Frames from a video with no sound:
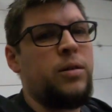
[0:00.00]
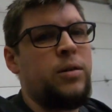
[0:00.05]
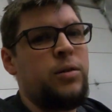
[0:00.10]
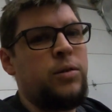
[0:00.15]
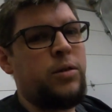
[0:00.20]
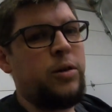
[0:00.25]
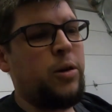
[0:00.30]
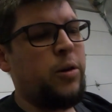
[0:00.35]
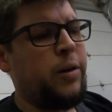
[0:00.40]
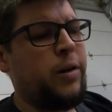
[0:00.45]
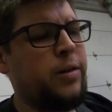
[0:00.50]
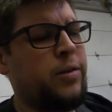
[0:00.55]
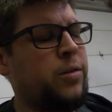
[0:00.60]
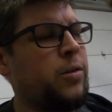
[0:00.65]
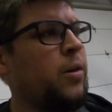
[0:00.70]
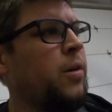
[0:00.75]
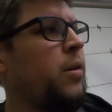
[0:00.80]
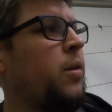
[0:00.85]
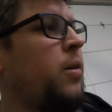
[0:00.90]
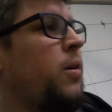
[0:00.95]
which I already
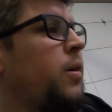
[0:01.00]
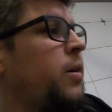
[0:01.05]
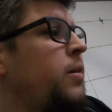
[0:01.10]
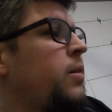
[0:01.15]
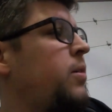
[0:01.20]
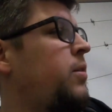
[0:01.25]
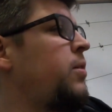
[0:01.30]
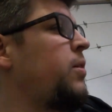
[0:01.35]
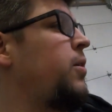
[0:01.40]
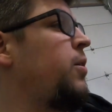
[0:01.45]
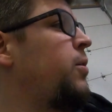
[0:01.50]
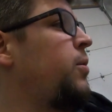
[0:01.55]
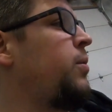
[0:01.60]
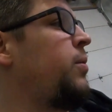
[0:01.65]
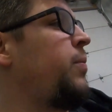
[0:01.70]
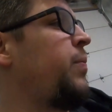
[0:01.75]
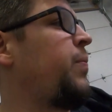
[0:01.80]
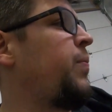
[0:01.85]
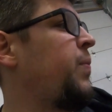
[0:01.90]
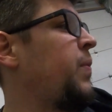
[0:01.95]
started on. So,
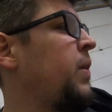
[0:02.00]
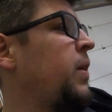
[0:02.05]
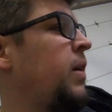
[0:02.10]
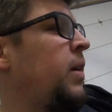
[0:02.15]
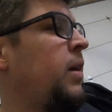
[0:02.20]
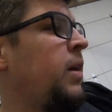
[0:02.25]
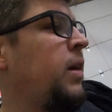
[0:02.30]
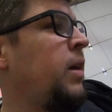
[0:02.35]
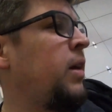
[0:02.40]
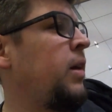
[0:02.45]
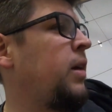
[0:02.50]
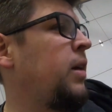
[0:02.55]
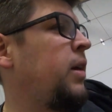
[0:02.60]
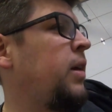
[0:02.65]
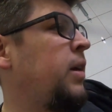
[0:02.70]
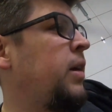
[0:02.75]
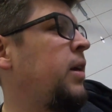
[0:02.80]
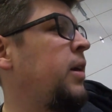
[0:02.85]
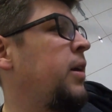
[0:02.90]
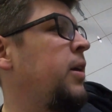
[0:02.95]

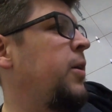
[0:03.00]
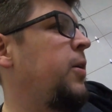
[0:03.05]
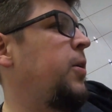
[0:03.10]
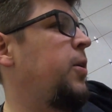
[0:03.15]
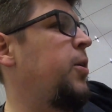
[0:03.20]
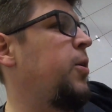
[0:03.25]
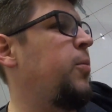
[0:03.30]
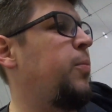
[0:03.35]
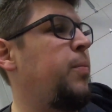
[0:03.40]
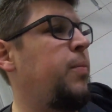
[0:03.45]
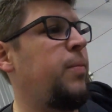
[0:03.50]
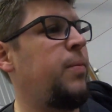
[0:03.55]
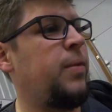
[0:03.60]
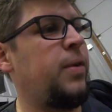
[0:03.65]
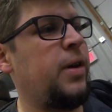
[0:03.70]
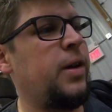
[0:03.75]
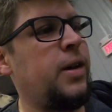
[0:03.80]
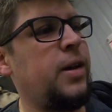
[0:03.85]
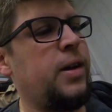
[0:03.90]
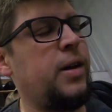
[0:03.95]
yep,
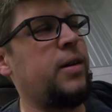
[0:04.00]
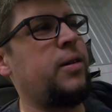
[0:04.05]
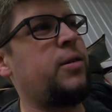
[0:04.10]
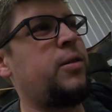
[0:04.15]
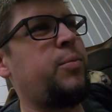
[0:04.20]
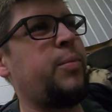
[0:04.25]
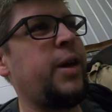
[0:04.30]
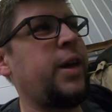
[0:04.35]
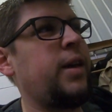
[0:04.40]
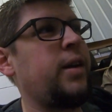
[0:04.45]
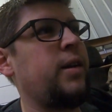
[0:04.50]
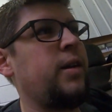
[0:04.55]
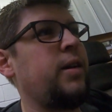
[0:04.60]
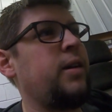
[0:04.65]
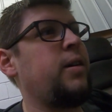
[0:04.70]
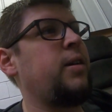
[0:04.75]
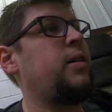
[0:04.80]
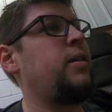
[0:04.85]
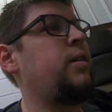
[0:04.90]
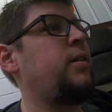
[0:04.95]
it's making
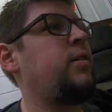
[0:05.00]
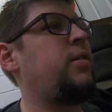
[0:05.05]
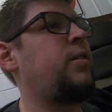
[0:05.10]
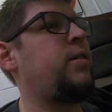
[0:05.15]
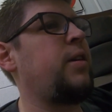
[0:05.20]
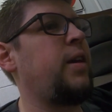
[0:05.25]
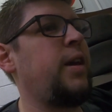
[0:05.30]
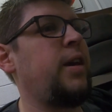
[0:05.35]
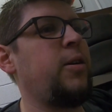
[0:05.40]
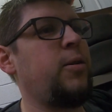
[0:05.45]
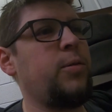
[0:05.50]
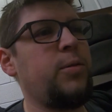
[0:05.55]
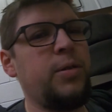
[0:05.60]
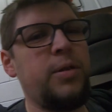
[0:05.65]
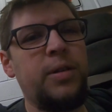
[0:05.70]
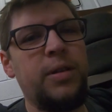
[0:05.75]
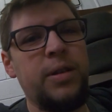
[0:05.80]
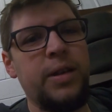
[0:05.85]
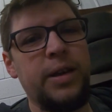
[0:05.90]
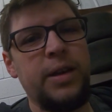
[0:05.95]
a
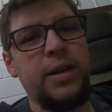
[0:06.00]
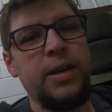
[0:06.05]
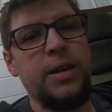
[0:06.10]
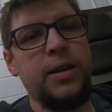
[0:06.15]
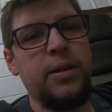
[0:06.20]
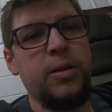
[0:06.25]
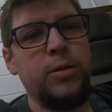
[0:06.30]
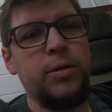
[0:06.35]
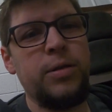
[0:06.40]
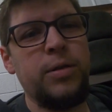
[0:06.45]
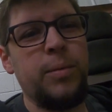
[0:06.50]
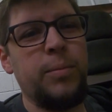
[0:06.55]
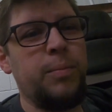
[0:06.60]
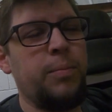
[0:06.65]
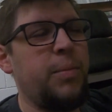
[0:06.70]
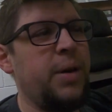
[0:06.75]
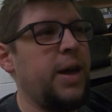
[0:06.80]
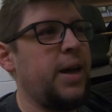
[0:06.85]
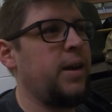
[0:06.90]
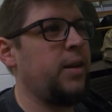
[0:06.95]
sound like there's something
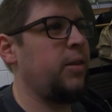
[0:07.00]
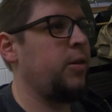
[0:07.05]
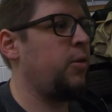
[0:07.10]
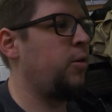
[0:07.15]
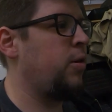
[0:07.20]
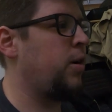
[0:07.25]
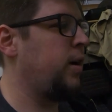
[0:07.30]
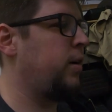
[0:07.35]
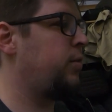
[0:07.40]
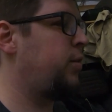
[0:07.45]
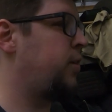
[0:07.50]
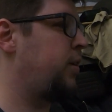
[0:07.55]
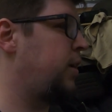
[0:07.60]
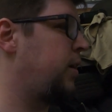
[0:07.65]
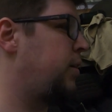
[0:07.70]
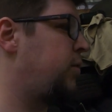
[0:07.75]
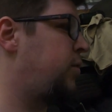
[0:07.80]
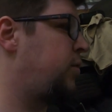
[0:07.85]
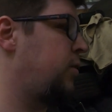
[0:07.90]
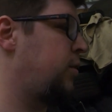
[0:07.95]
bad in the drive
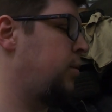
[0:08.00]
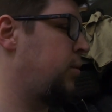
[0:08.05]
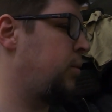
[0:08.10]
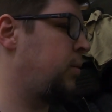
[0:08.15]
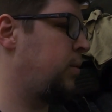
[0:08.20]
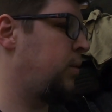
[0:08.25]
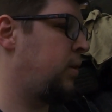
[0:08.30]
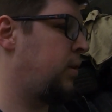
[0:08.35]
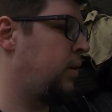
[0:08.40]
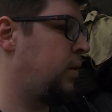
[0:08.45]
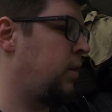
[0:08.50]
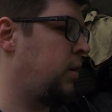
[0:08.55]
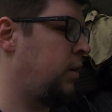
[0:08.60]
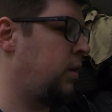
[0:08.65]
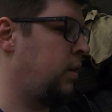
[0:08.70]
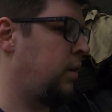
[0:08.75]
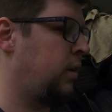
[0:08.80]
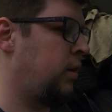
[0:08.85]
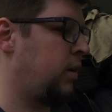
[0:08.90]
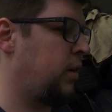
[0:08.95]
shaft. So,
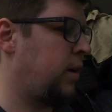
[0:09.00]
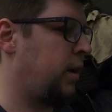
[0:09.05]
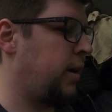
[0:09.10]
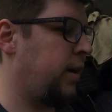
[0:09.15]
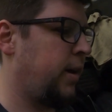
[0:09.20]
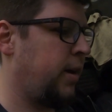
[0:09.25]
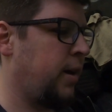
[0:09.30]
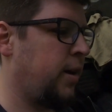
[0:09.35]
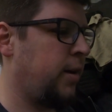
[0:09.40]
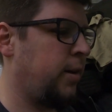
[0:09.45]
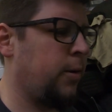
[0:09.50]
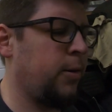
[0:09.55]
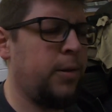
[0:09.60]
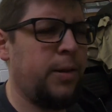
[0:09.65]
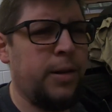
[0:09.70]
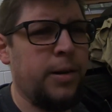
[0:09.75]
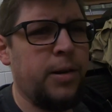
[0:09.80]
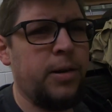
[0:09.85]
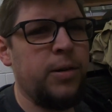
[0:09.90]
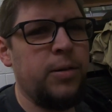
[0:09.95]
kind of got under
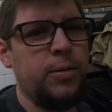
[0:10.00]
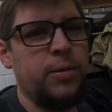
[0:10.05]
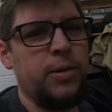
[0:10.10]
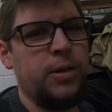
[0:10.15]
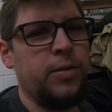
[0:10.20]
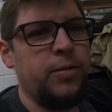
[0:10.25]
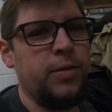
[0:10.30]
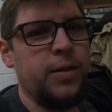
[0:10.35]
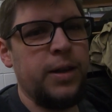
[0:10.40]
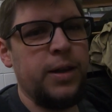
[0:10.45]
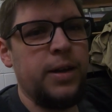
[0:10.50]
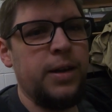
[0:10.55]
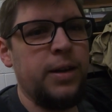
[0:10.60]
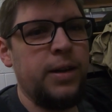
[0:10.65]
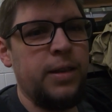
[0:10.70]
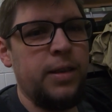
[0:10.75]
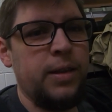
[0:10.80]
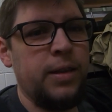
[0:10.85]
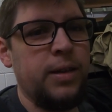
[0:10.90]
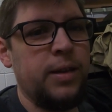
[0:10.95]
there. Couldn't really find
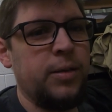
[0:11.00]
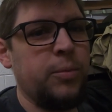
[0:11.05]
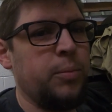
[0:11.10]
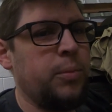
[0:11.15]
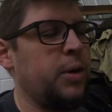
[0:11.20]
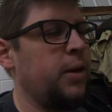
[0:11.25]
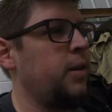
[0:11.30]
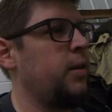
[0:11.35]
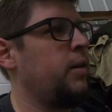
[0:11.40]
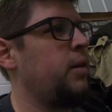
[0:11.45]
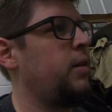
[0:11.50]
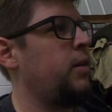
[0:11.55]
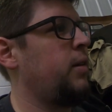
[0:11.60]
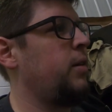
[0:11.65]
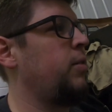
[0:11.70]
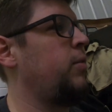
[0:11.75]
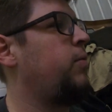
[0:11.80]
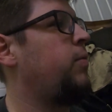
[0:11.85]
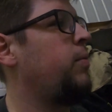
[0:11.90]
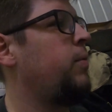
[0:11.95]
anything, but
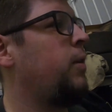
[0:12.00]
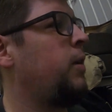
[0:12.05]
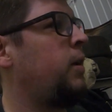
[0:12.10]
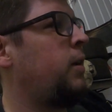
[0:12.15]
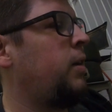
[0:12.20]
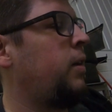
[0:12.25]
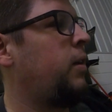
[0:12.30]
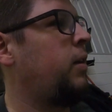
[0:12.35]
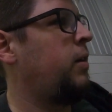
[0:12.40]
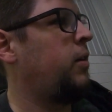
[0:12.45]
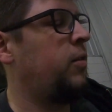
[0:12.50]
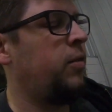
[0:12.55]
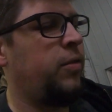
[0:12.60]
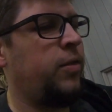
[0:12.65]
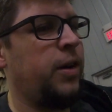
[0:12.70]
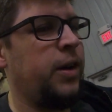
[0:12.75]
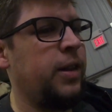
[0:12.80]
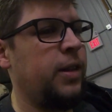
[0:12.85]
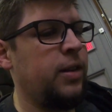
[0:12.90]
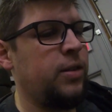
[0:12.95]
did
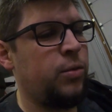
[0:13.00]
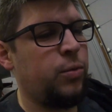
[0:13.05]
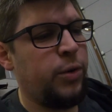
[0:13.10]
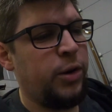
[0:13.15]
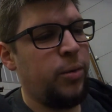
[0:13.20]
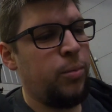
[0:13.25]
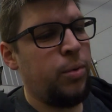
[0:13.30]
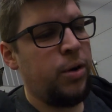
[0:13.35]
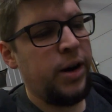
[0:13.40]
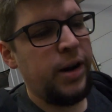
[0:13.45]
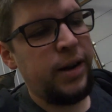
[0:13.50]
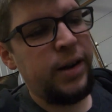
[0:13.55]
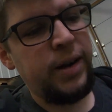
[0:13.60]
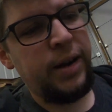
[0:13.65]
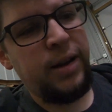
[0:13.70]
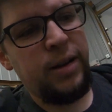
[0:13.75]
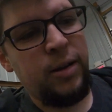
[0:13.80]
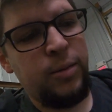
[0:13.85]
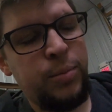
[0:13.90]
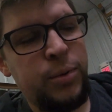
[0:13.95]
find this rear brake
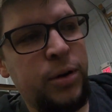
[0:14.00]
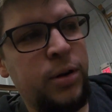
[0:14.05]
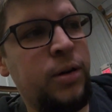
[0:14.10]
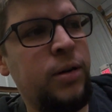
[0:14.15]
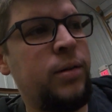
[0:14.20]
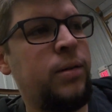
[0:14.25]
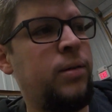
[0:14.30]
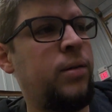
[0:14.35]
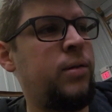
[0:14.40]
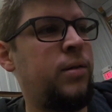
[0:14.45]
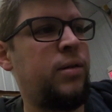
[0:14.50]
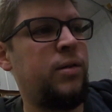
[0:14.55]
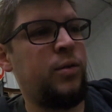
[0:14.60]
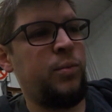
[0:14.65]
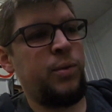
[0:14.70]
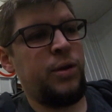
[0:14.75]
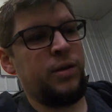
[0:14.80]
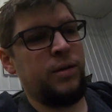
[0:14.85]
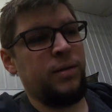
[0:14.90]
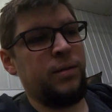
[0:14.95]
caliper has
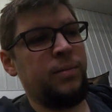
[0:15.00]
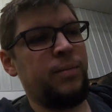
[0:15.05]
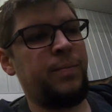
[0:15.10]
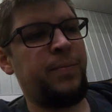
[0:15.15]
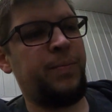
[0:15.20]
been